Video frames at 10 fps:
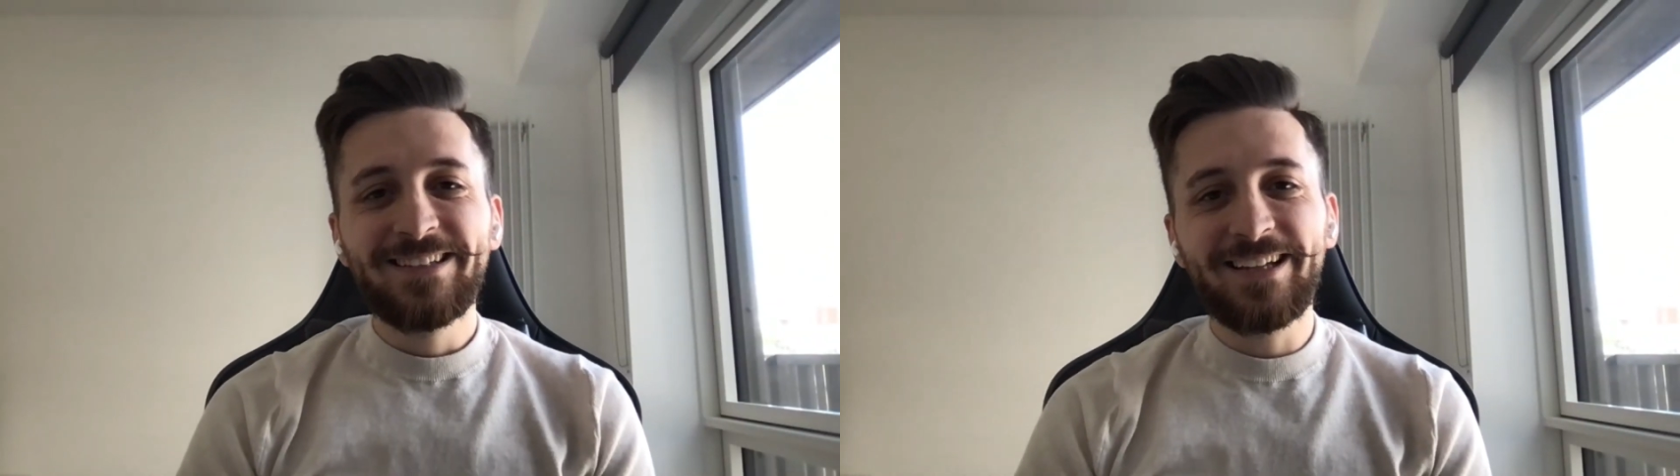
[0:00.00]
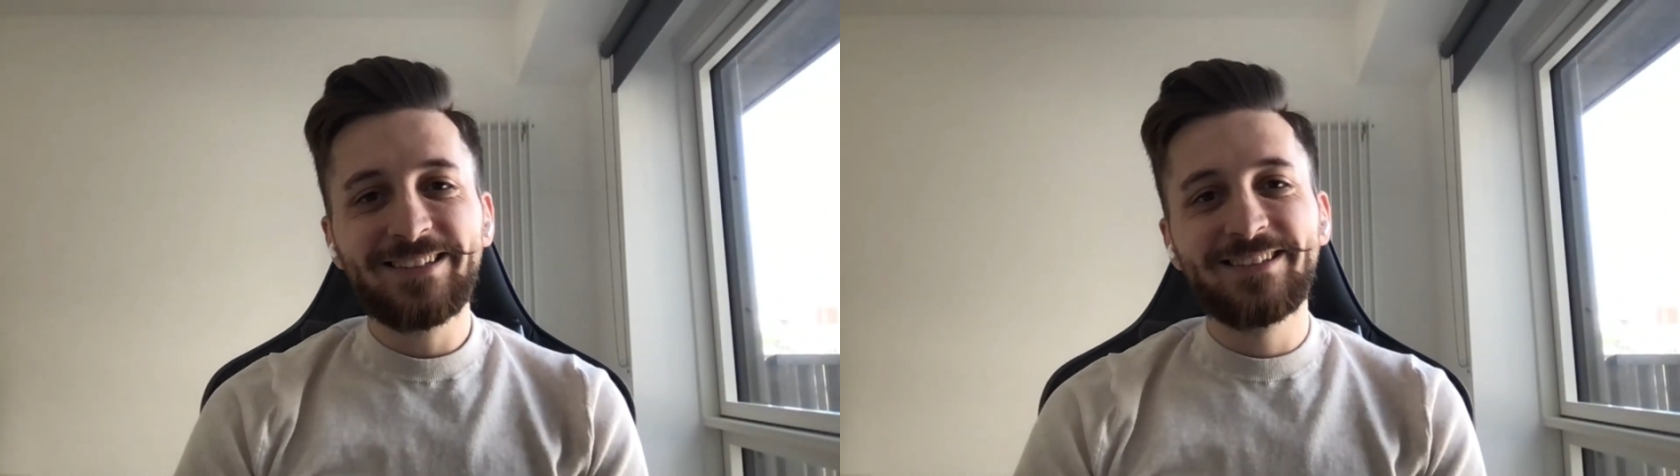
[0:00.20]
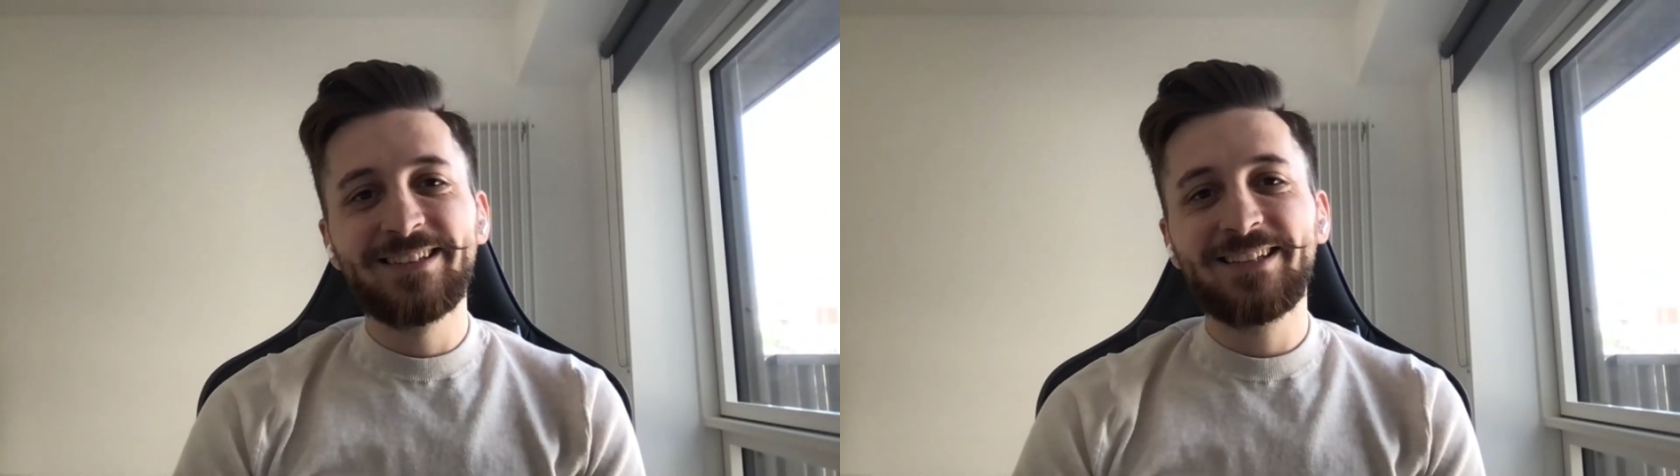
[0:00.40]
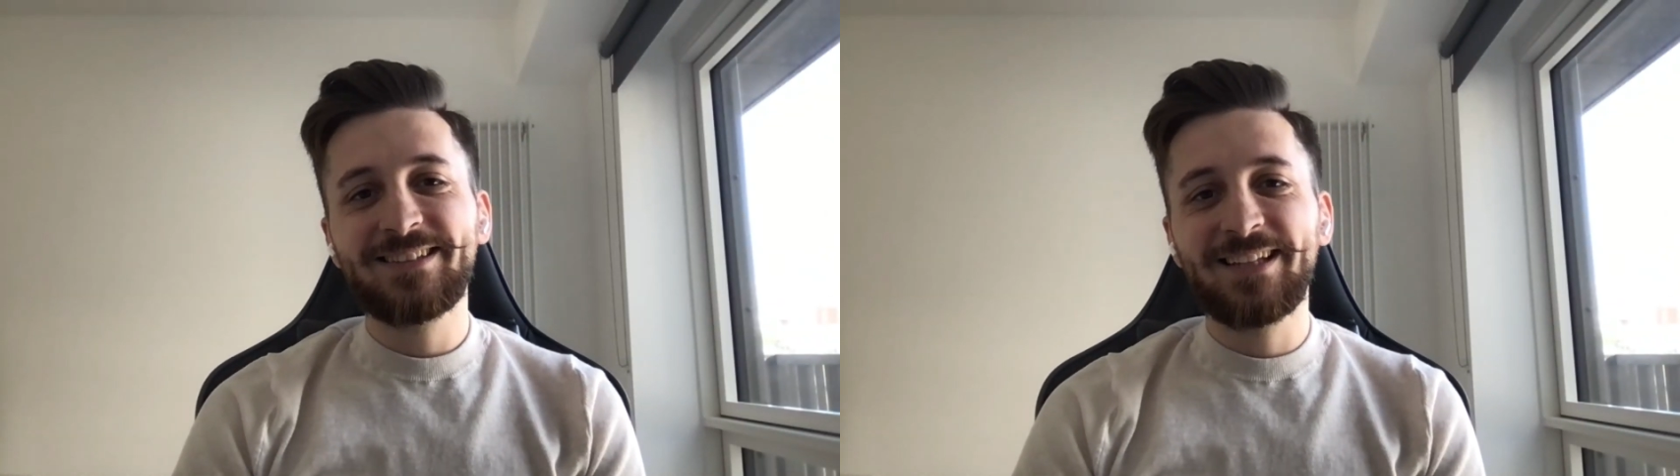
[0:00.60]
that's